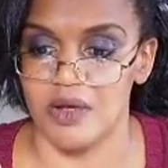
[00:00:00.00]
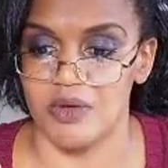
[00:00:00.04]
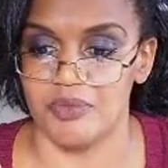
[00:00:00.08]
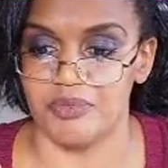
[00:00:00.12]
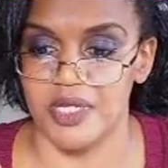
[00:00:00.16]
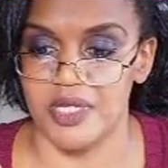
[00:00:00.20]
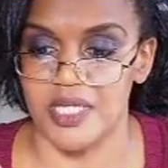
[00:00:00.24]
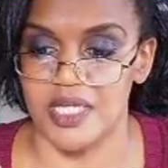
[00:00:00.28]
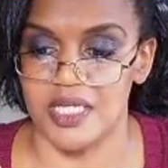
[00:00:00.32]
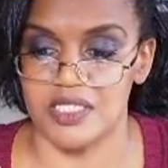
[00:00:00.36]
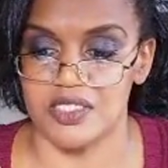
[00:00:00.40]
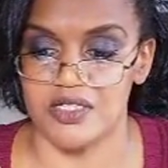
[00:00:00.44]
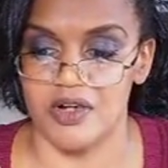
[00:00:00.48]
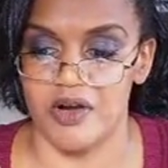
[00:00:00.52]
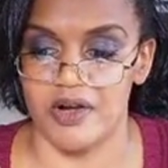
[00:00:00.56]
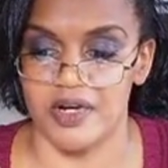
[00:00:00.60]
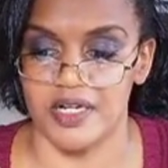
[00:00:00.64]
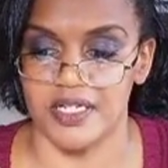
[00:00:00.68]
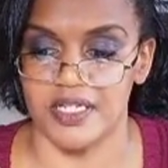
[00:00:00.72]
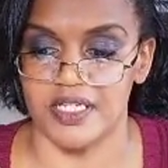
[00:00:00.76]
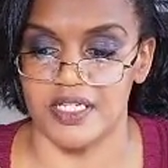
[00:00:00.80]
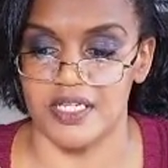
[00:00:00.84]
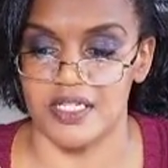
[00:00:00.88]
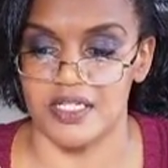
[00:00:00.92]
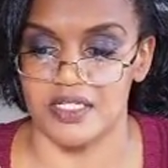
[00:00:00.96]
being a
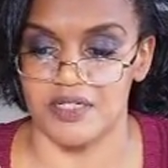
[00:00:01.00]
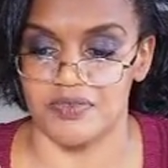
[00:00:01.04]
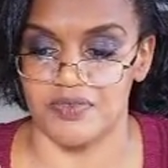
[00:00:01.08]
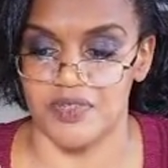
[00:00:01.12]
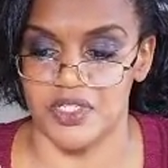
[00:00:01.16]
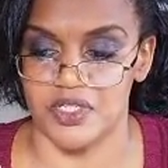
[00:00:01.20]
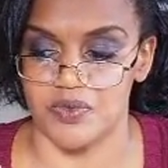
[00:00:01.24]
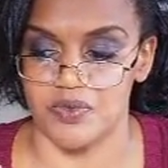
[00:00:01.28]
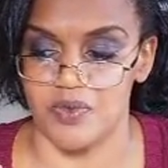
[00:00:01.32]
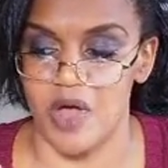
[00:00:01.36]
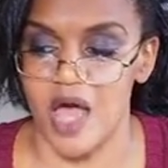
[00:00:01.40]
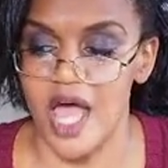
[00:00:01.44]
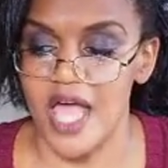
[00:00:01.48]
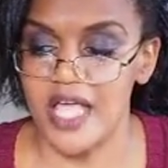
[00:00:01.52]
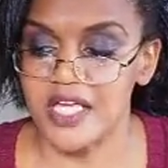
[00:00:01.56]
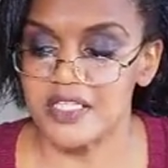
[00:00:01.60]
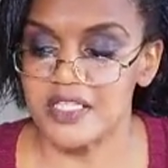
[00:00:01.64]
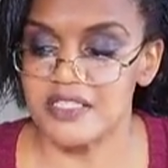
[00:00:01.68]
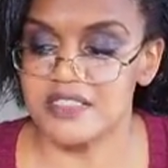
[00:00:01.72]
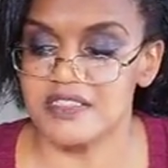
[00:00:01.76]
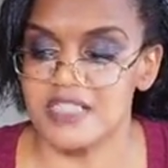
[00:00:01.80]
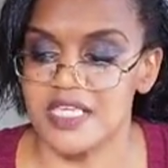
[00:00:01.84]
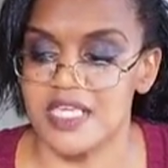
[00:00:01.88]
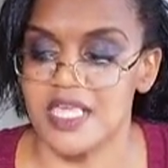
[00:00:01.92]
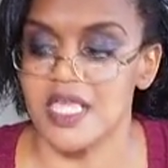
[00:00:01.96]
targeted individual, I could
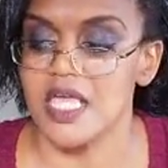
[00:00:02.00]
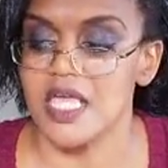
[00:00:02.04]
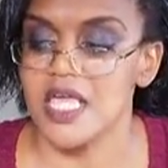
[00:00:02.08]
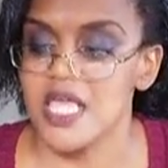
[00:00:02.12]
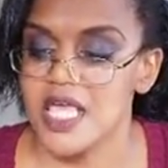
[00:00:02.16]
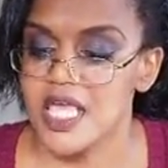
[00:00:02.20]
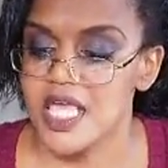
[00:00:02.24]
see